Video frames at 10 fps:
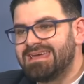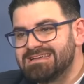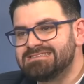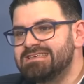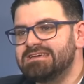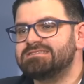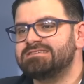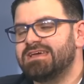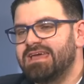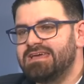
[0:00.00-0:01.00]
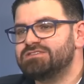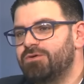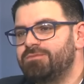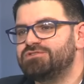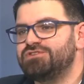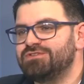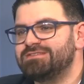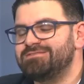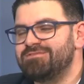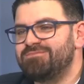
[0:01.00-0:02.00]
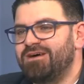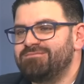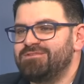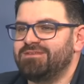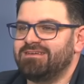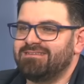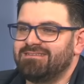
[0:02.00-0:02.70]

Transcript: Is this his opportunity with Bayern Munich?